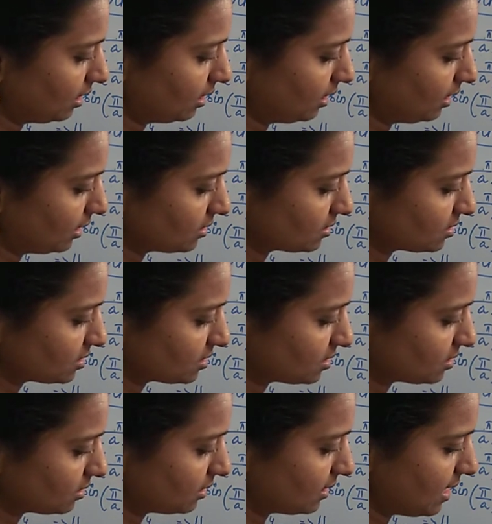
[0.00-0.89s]

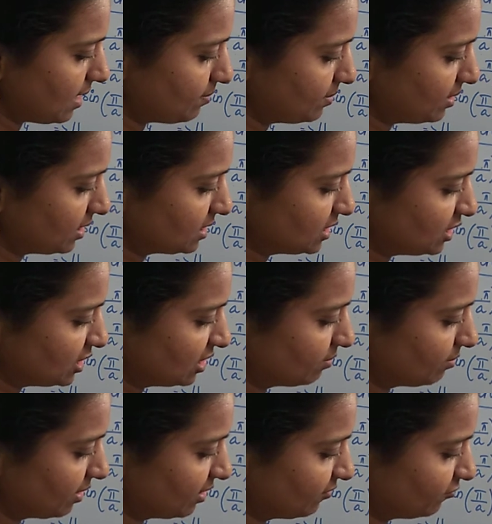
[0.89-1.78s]
as lambda g
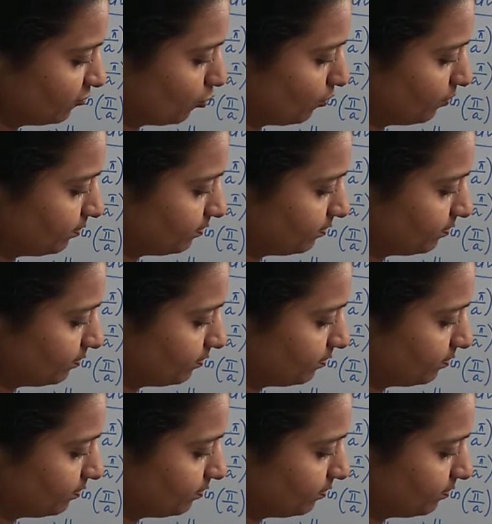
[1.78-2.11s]
by 4.